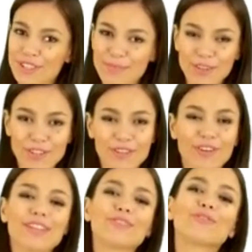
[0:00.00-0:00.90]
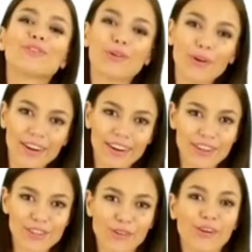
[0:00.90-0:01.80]
Lou Gehrig's disease.
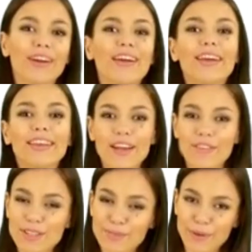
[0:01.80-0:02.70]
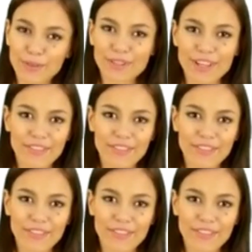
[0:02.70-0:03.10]
Early research